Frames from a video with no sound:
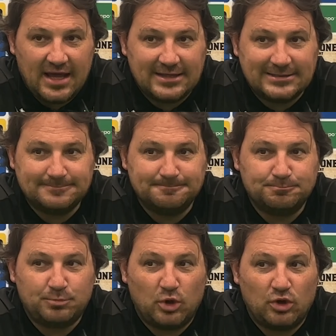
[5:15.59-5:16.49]

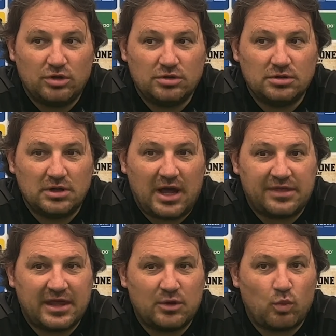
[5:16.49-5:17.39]
Um, but I
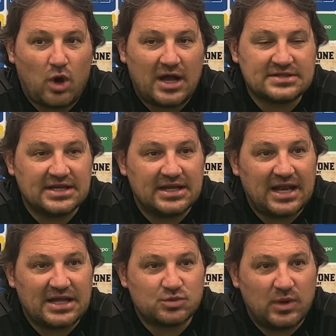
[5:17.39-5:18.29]
think what I seen
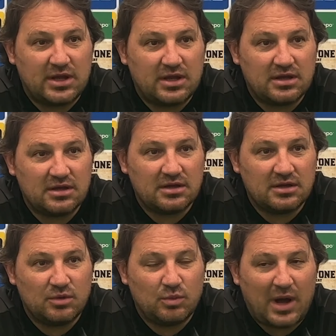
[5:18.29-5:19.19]
last week,
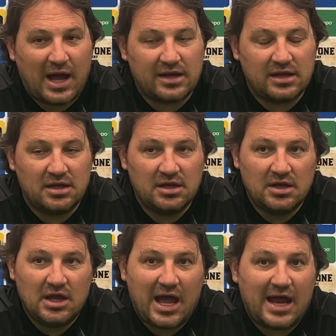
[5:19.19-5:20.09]
I had a
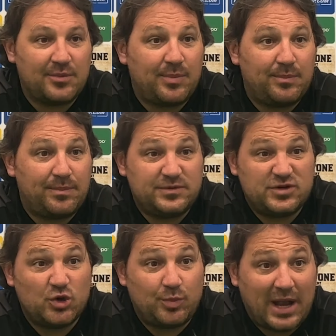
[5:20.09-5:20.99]
had a,
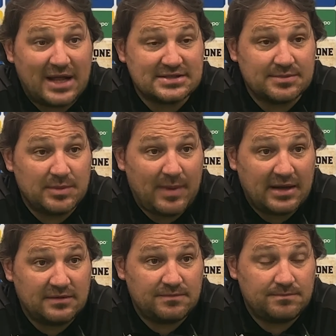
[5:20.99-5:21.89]
two plans in my
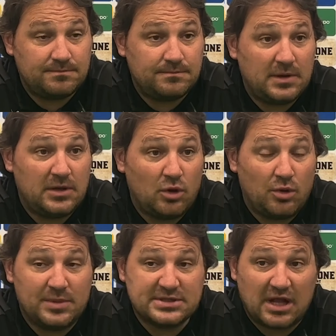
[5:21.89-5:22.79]
mind. You
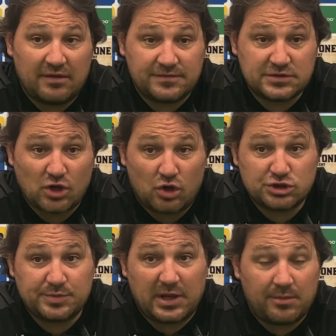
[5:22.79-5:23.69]
know, myself,
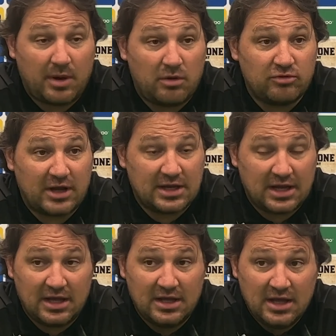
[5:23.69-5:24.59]
Sarge speak about a
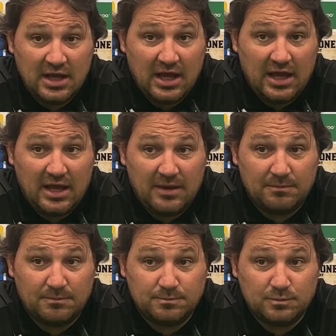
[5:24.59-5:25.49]
regular.
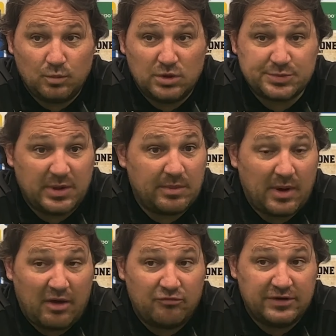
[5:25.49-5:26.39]
Um, we speak
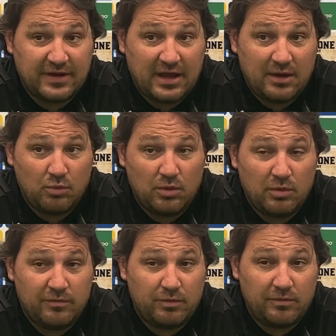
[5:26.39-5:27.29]
about every day, and
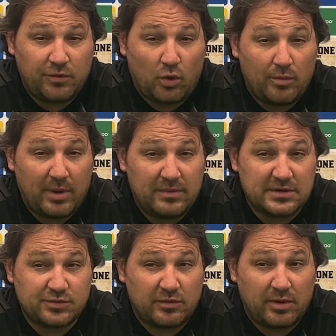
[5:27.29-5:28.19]
we've we've thought about
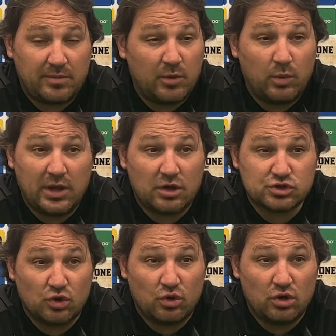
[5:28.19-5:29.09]
this for probably a week or
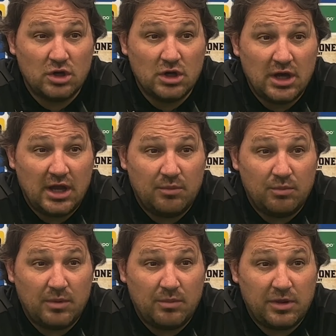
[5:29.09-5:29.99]
so,
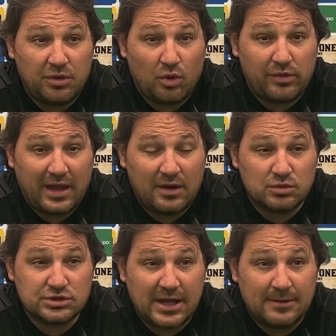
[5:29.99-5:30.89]
and, and we thought that it
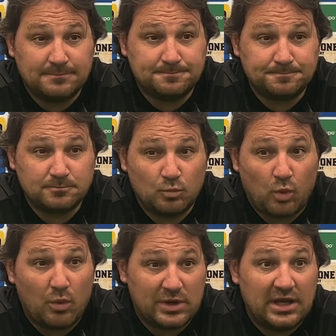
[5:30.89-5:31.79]
was um,
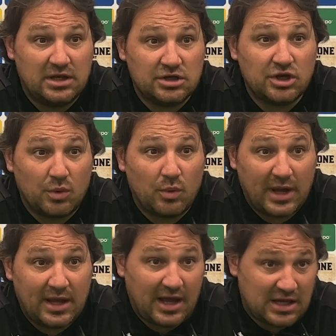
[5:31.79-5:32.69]
what we needed to do
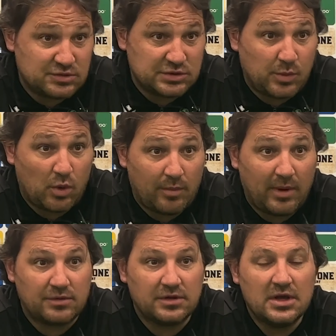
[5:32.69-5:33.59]
away, as we spoke
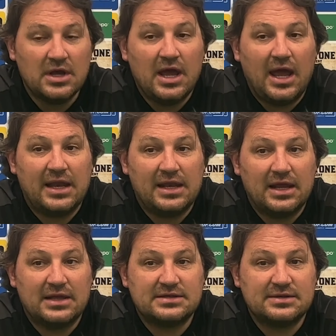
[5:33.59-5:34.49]
about, and
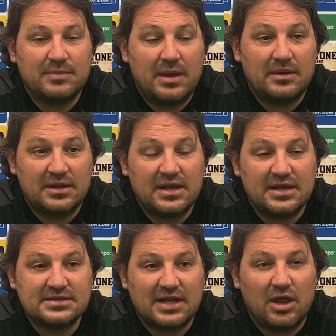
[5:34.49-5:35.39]
it's it
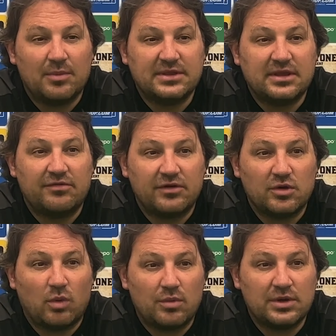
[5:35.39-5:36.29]
is a little bit different
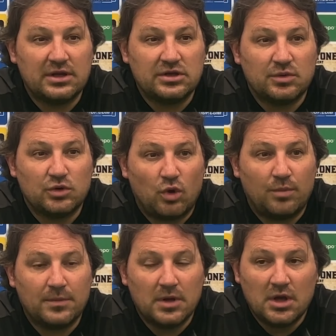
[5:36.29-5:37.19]
to what we need to do at
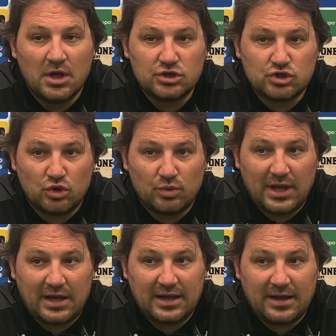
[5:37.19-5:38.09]
home. So we
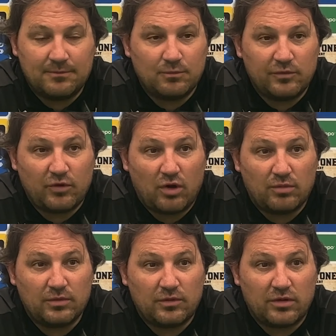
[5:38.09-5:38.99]
had um, we've
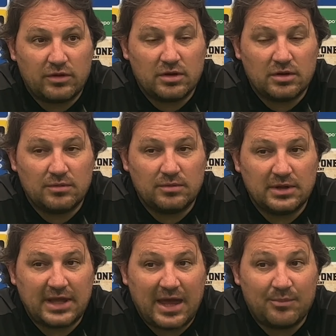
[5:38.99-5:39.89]
got we've got the
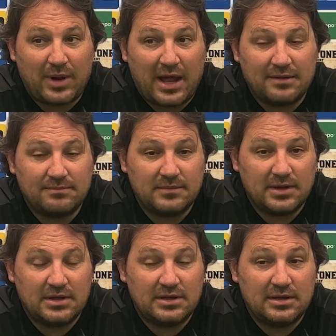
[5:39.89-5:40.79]
the game plan.
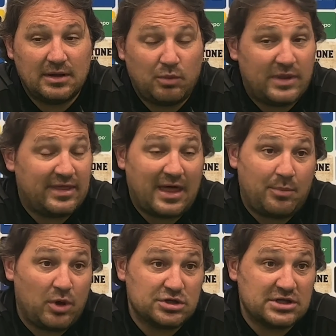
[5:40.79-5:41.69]
In whether
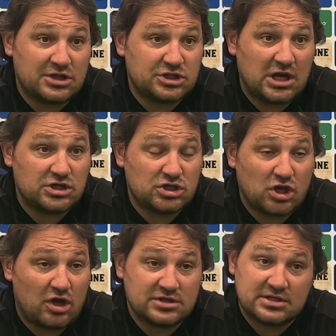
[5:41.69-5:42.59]
that personnel changes or
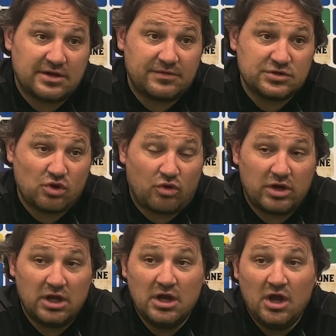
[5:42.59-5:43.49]
not is a different
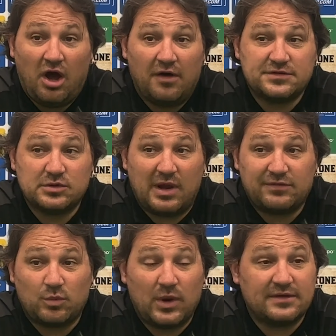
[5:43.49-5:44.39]
story. Obviously, we'll
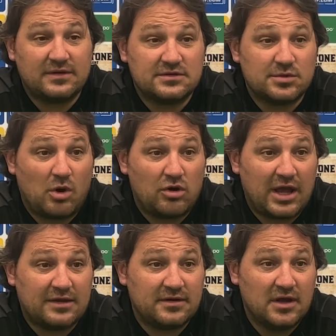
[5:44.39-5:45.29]
have to wait till tomorrow
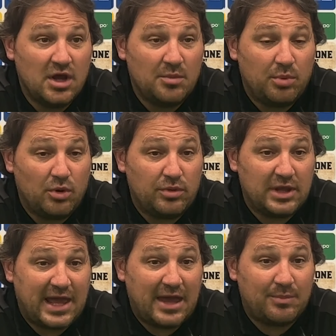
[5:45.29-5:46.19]
night, but
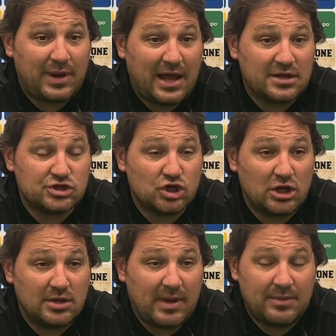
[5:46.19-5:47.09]
the game plan
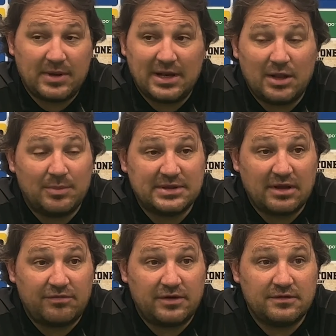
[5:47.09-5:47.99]
certainly might be a little bit
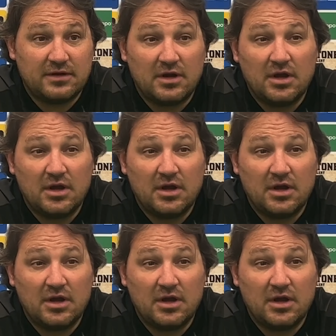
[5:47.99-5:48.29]
different.